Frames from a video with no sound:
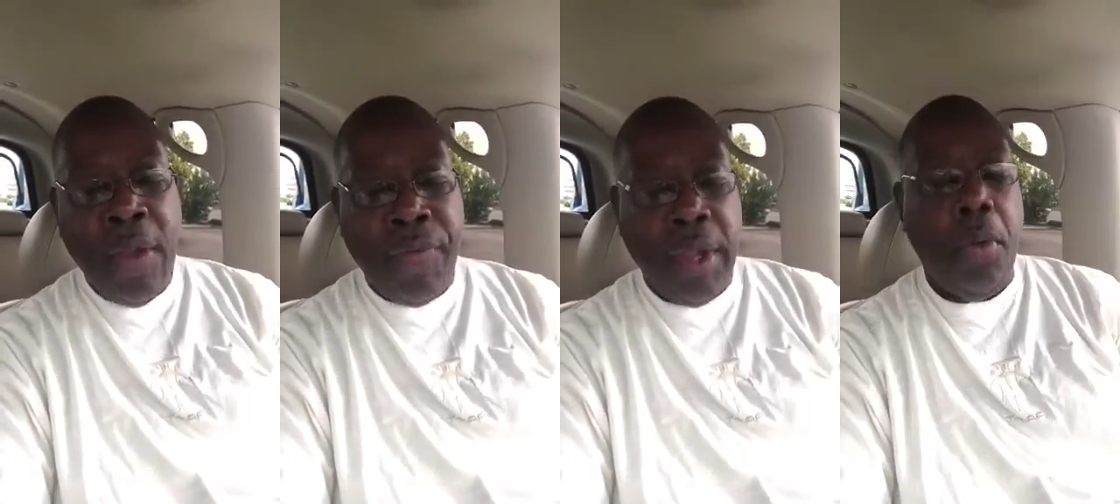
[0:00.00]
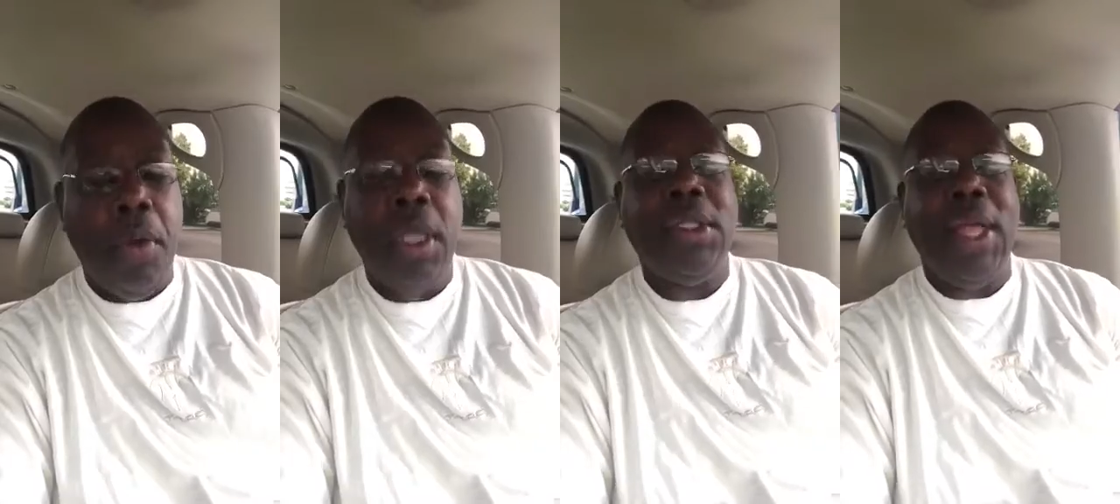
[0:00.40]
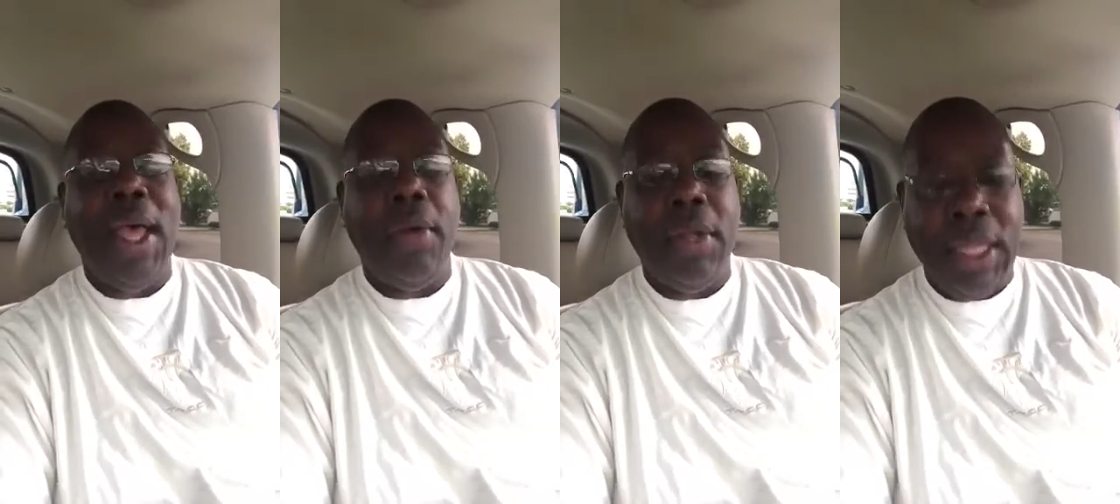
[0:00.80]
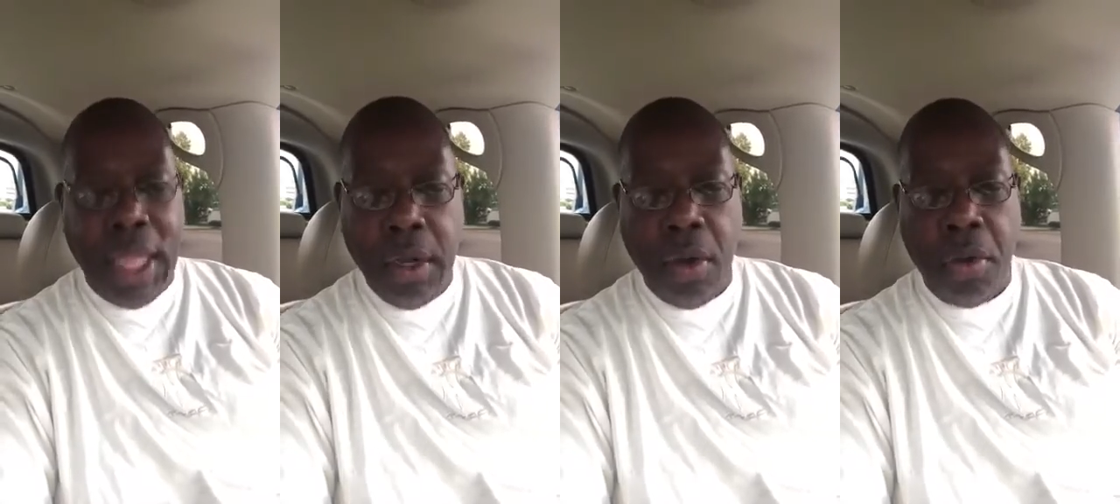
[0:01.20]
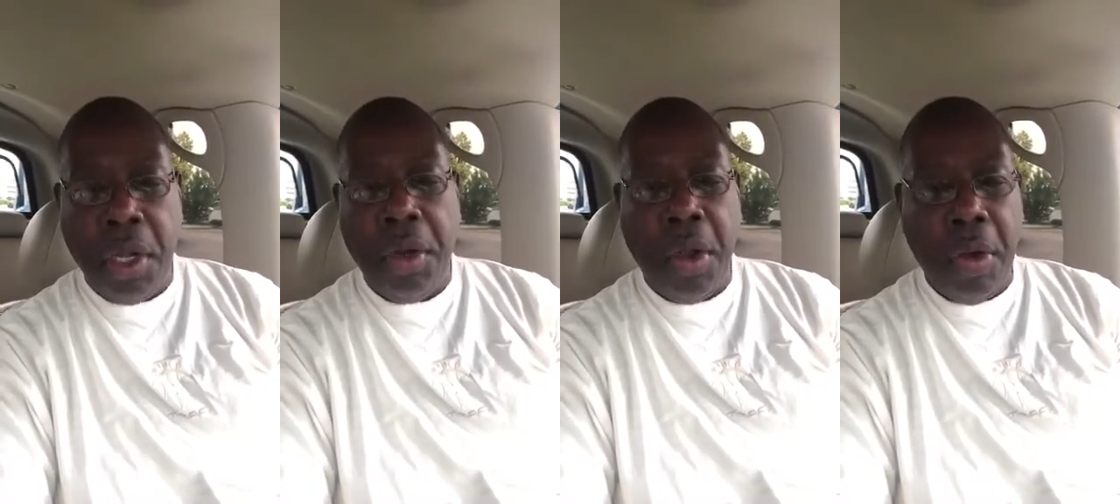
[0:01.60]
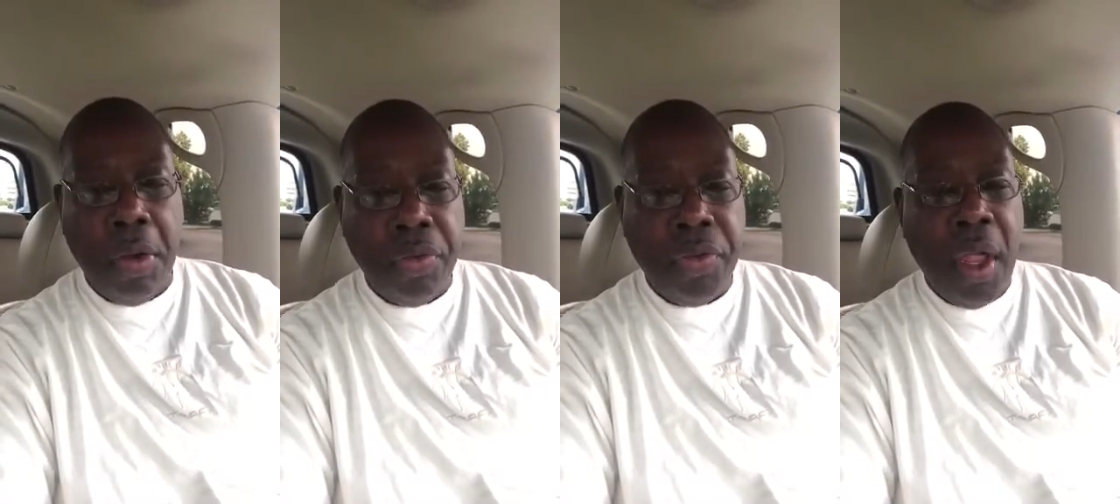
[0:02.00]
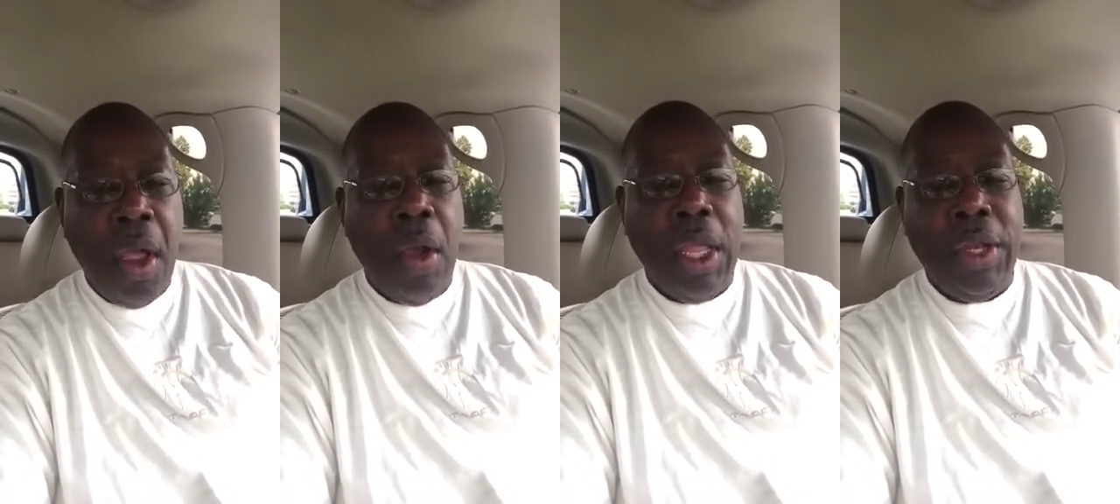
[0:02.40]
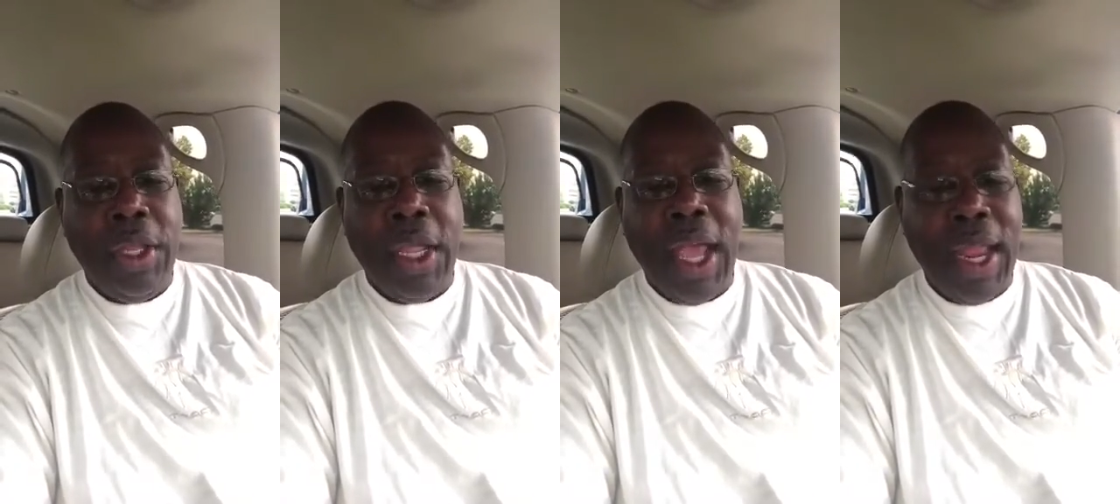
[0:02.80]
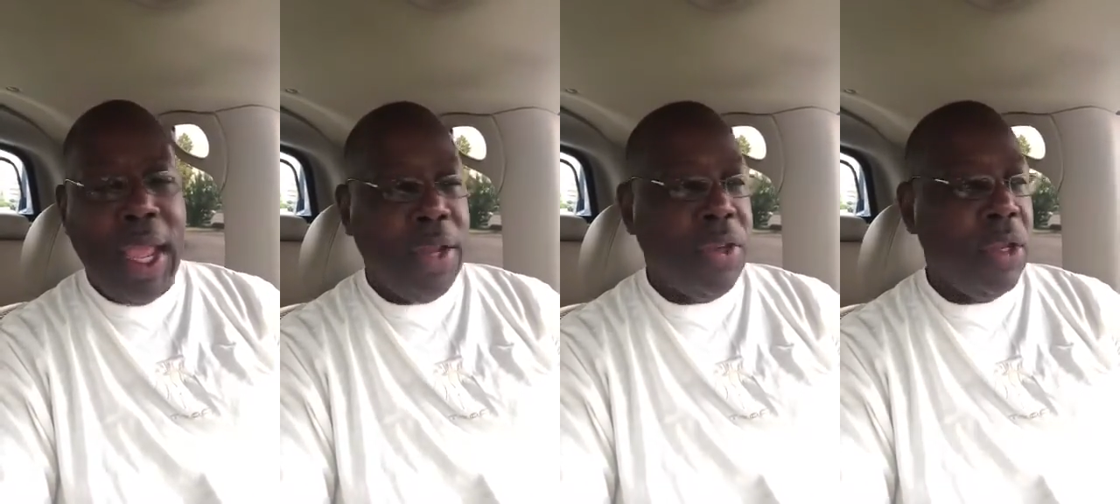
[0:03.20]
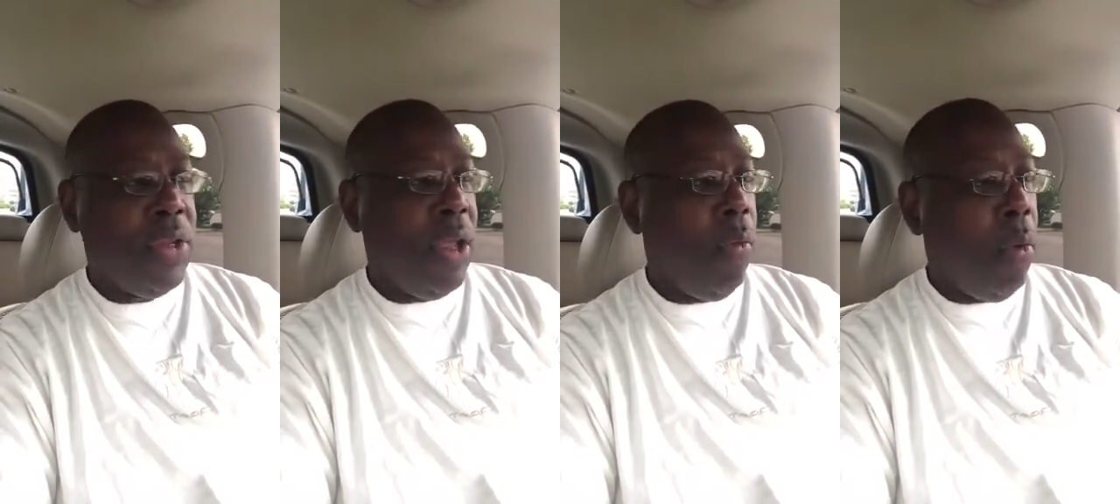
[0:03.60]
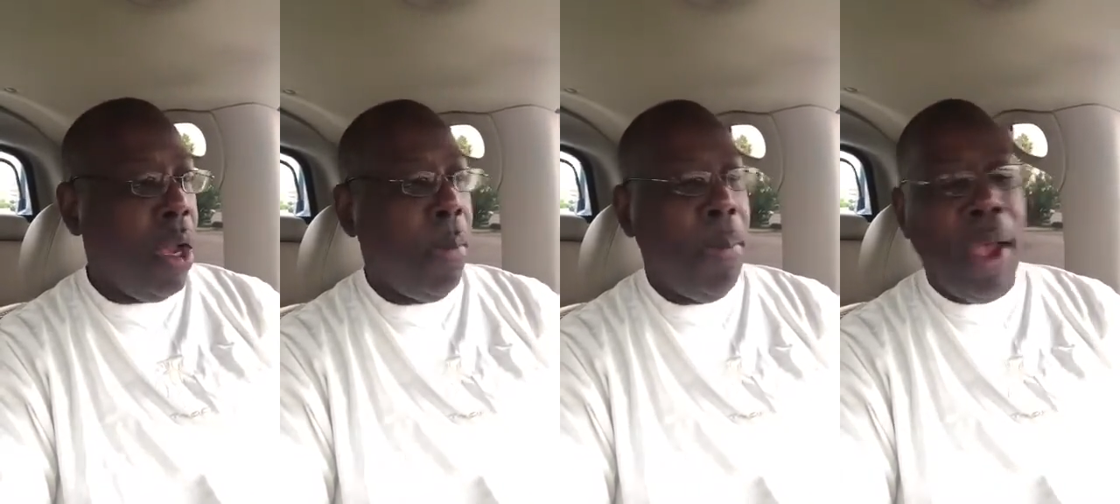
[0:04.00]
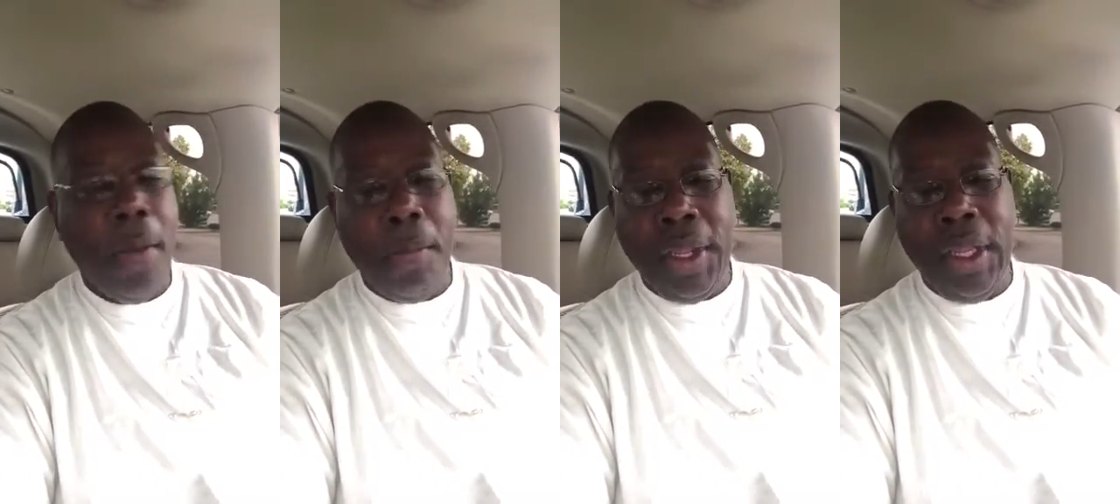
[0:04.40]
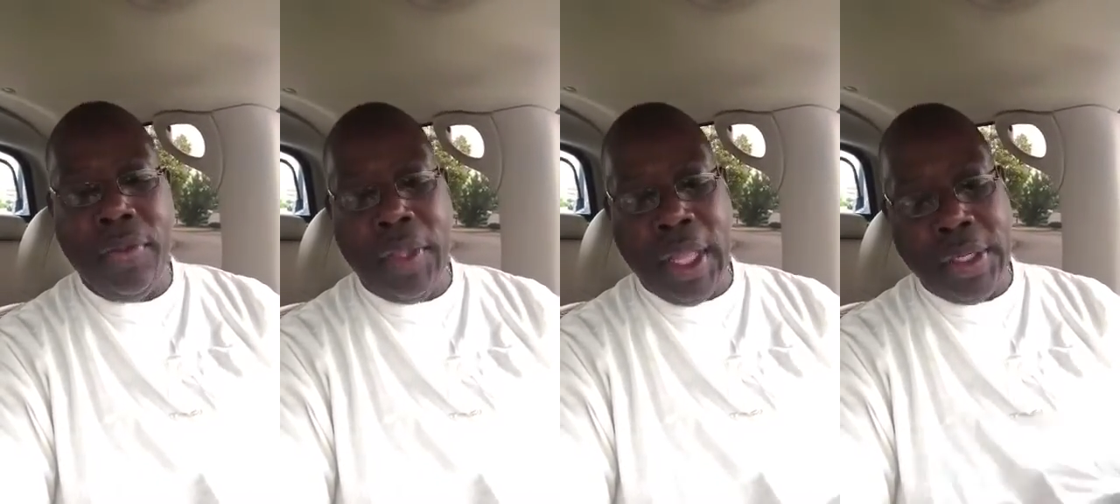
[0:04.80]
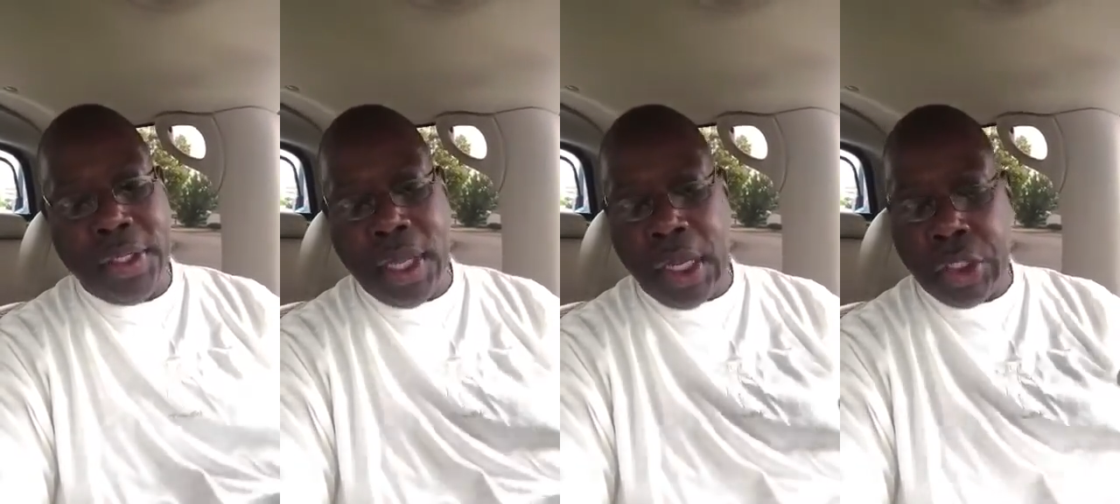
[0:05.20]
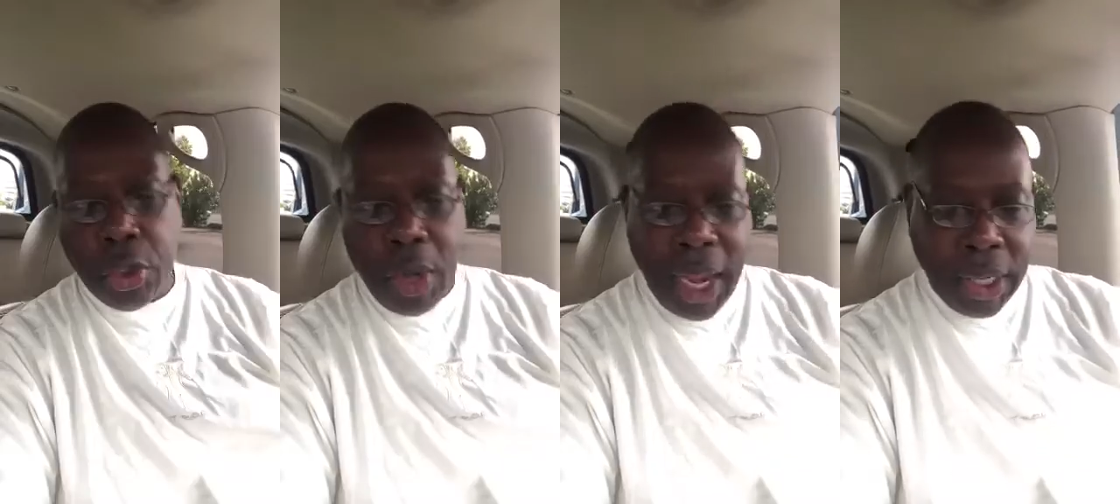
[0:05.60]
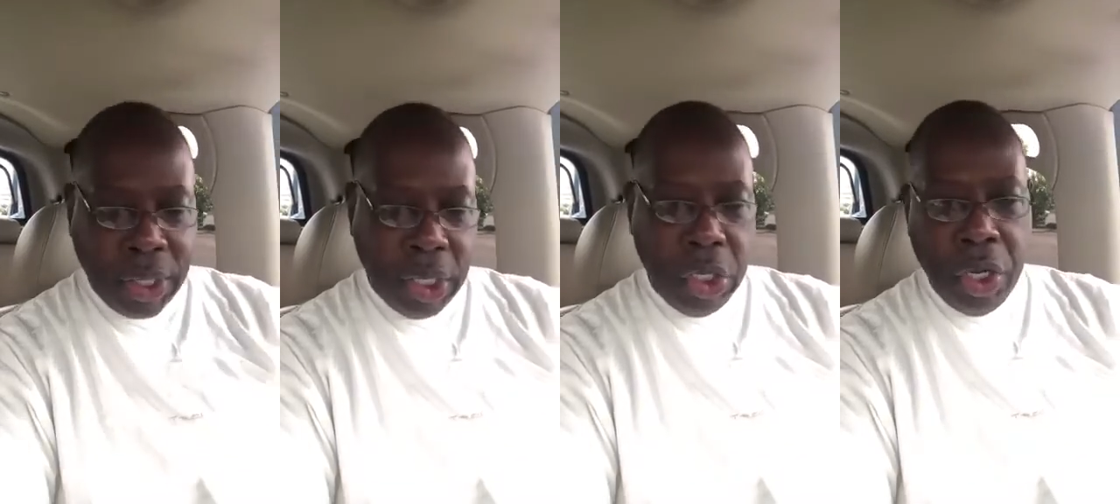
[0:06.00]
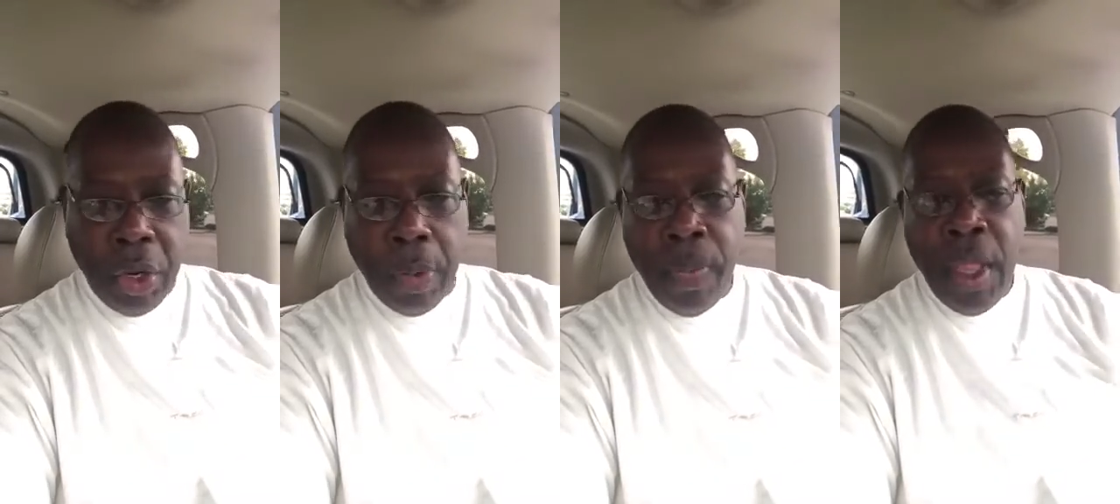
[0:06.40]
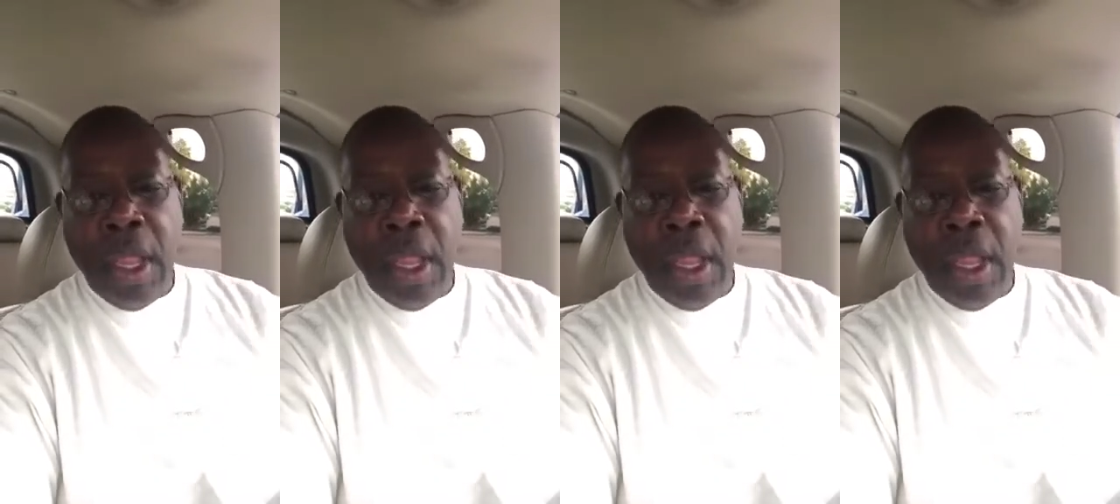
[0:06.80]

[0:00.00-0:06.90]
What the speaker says: Figure what's getting on your nerves. And you got to ask yourself, what about me that's attracting you?